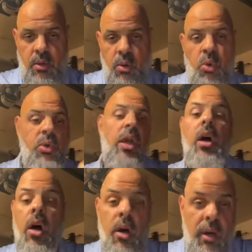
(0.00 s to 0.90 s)
who
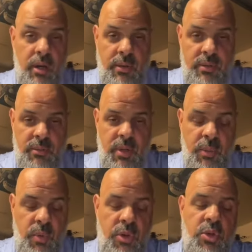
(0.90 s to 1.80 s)
they are,
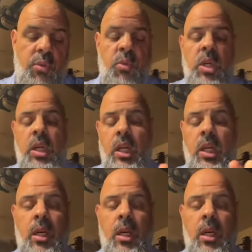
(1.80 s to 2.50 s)
right? Once you really